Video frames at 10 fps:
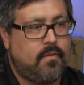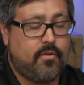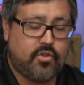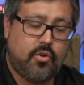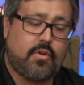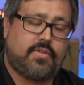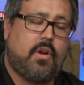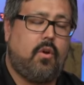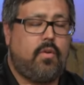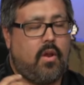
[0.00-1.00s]
For sure.
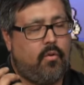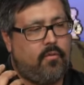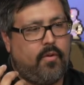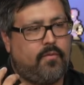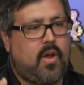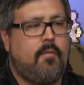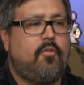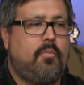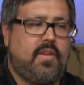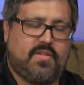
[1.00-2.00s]
So, you know, we, we've come
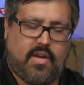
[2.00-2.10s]
from this